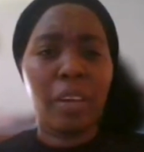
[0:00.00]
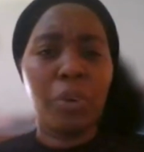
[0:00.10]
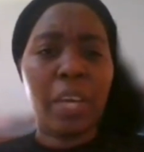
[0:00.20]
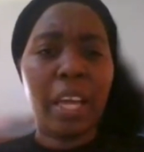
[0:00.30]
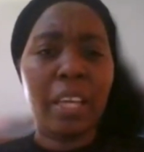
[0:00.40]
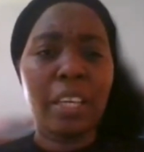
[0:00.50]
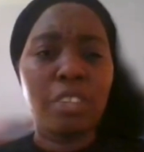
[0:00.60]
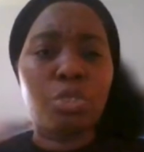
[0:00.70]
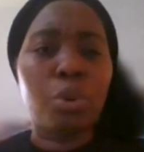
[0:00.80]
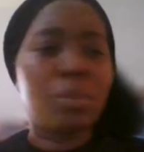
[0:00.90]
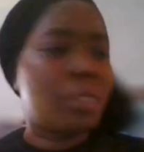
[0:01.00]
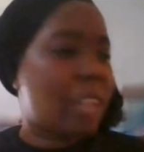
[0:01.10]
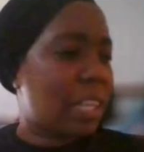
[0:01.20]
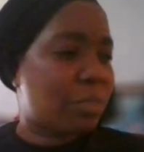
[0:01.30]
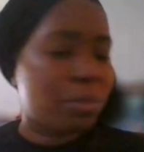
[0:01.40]
okay so
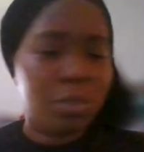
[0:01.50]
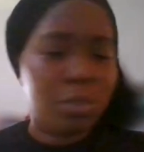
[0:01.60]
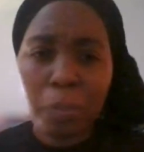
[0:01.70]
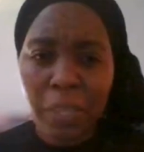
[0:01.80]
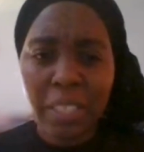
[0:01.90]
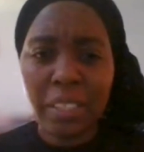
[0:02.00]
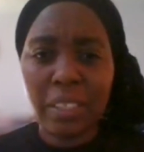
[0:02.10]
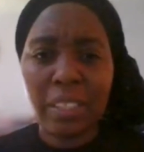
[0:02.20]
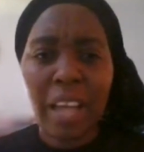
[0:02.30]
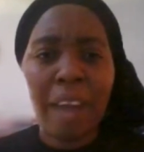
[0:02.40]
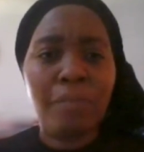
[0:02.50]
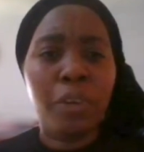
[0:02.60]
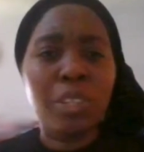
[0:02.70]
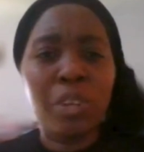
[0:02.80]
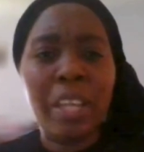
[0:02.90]
that's so please
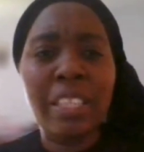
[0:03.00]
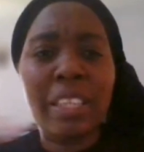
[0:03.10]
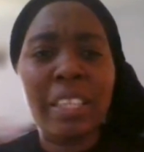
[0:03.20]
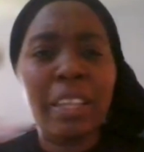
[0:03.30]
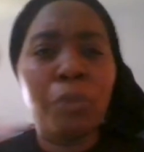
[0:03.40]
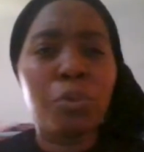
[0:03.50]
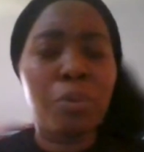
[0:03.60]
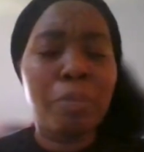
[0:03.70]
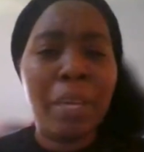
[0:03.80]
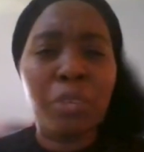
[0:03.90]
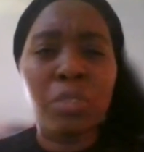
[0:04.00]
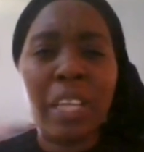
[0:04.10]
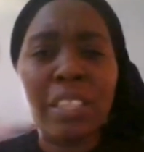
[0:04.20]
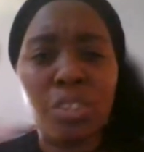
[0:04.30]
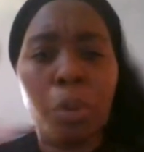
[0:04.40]
avoid anything that will make you
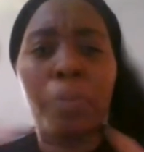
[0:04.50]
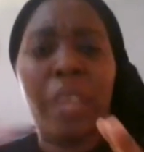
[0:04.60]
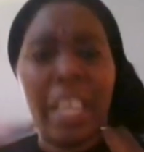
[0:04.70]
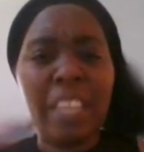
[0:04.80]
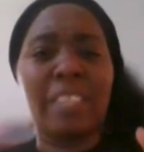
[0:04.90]
tense up in